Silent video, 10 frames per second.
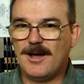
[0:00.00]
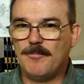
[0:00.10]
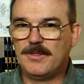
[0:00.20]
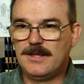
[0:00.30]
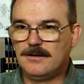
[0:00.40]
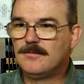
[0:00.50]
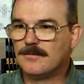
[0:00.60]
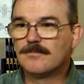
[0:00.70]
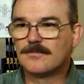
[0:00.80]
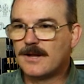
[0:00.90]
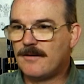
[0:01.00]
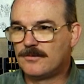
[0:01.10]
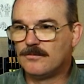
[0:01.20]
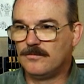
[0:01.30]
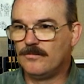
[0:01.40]
But then
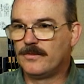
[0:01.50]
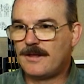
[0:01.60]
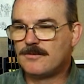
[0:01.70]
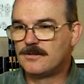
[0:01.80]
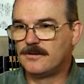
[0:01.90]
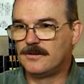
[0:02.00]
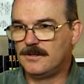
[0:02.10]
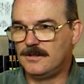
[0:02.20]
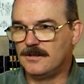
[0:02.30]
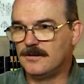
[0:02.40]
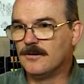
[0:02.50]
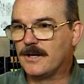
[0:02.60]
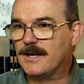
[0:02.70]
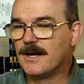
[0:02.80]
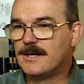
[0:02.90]
after, that was during the uh,
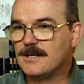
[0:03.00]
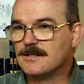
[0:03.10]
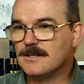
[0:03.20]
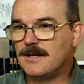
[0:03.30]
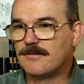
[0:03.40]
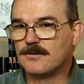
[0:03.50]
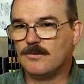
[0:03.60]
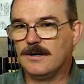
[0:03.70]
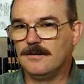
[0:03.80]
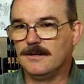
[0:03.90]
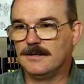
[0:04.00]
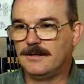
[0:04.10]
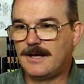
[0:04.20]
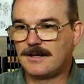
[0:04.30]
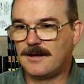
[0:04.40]
early 90s and after a while uh,
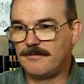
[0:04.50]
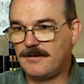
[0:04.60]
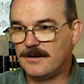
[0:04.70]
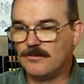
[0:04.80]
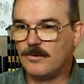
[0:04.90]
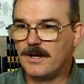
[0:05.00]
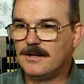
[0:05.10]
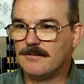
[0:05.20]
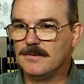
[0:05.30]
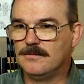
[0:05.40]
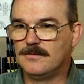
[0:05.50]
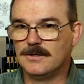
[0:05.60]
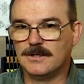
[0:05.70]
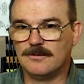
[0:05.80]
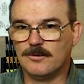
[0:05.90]
that kind of faded away and I've been
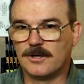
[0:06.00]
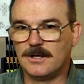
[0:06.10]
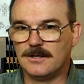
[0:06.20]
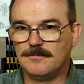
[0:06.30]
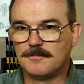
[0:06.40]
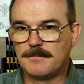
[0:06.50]
working in